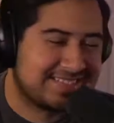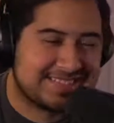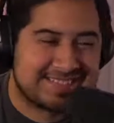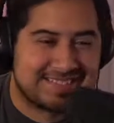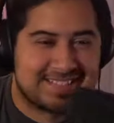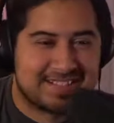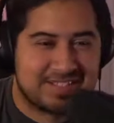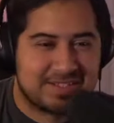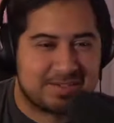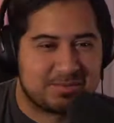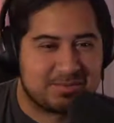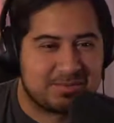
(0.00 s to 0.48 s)
I'll
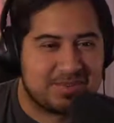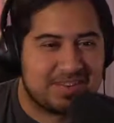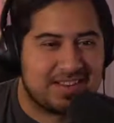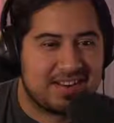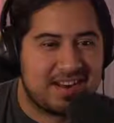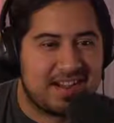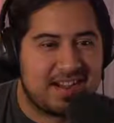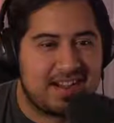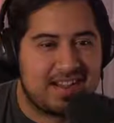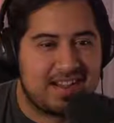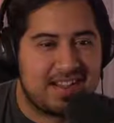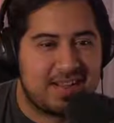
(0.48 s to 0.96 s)
tell you
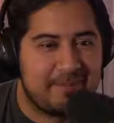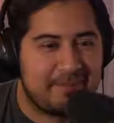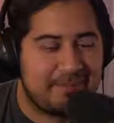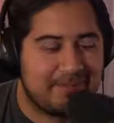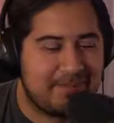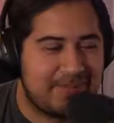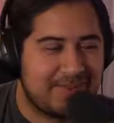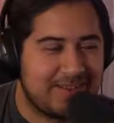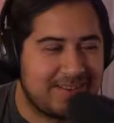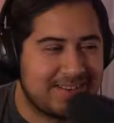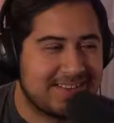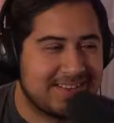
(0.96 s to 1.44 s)
what, I am
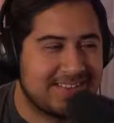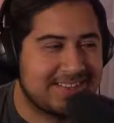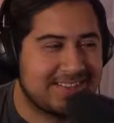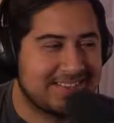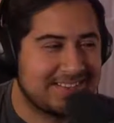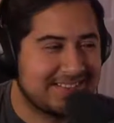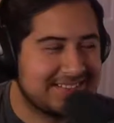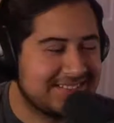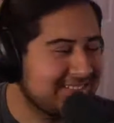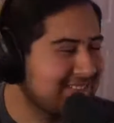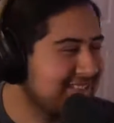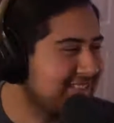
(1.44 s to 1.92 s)
fucking
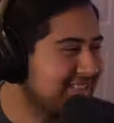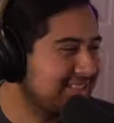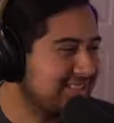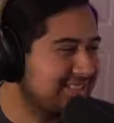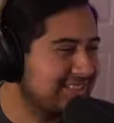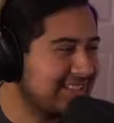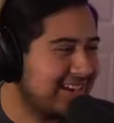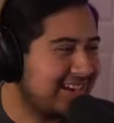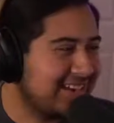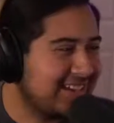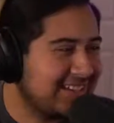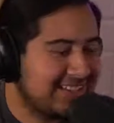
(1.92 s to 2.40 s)

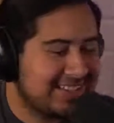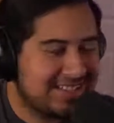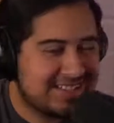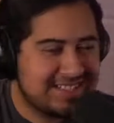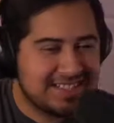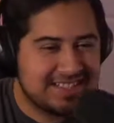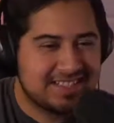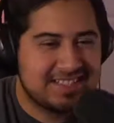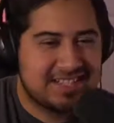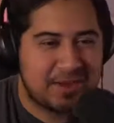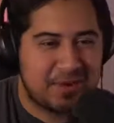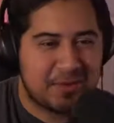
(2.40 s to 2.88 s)

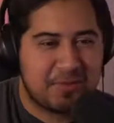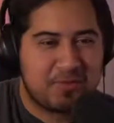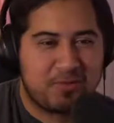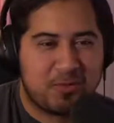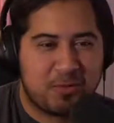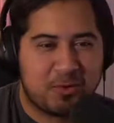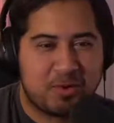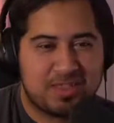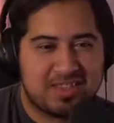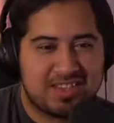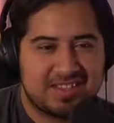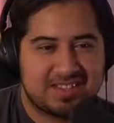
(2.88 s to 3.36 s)
excited
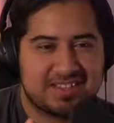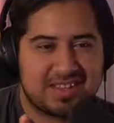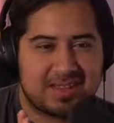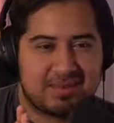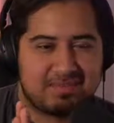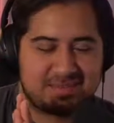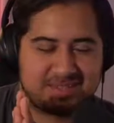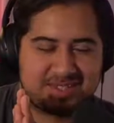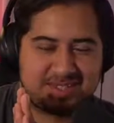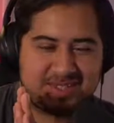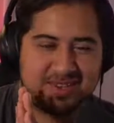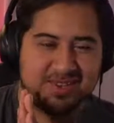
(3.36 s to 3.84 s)
for this
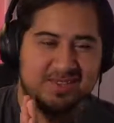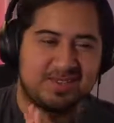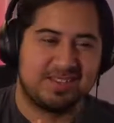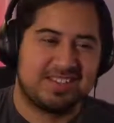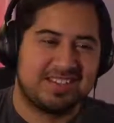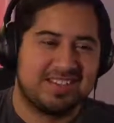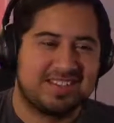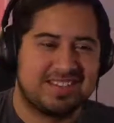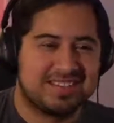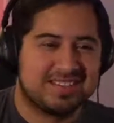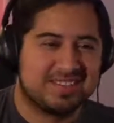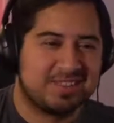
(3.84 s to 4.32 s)
episode.
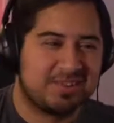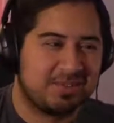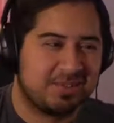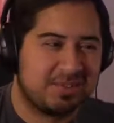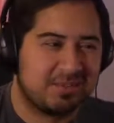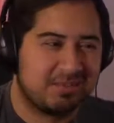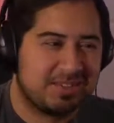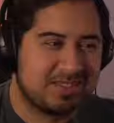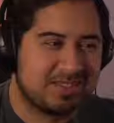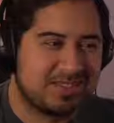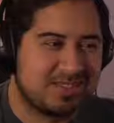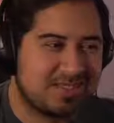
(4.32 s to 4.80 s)
It is going
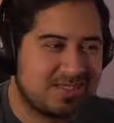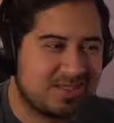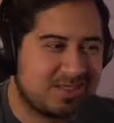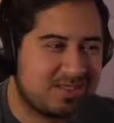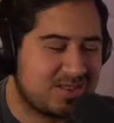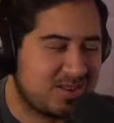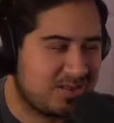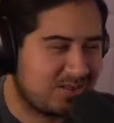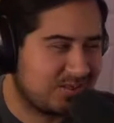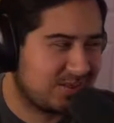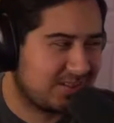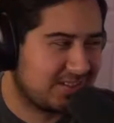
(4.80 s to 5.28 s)
to be
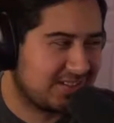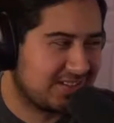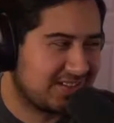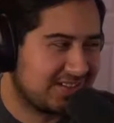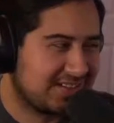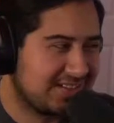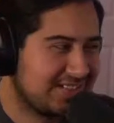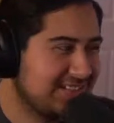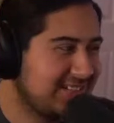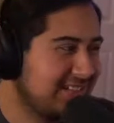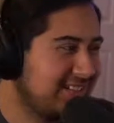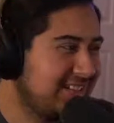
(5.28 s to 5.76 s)
so
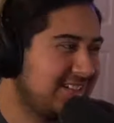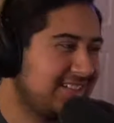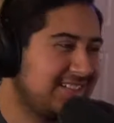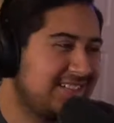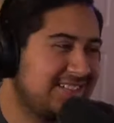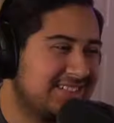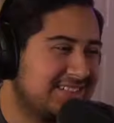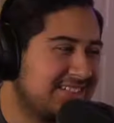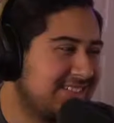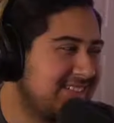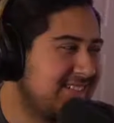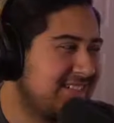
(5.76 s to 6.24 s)
good.
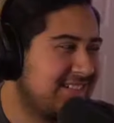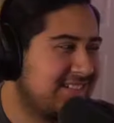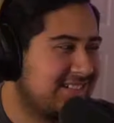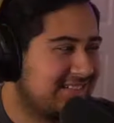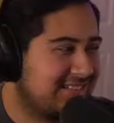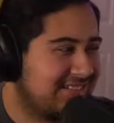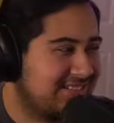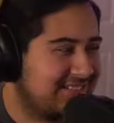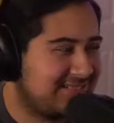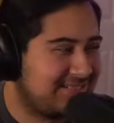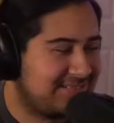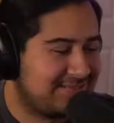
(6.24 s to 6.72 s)

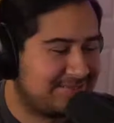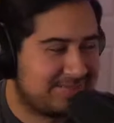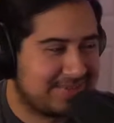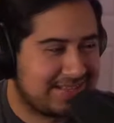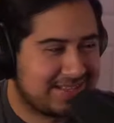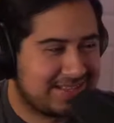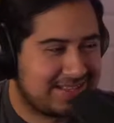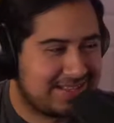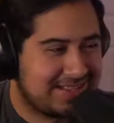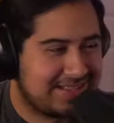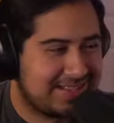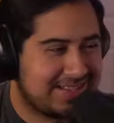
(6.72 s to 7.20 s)
Oh,
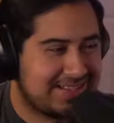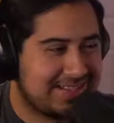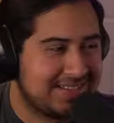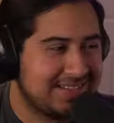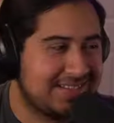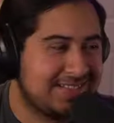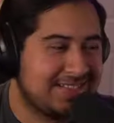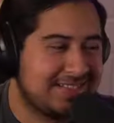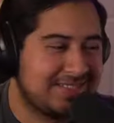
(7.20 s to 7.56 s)
man.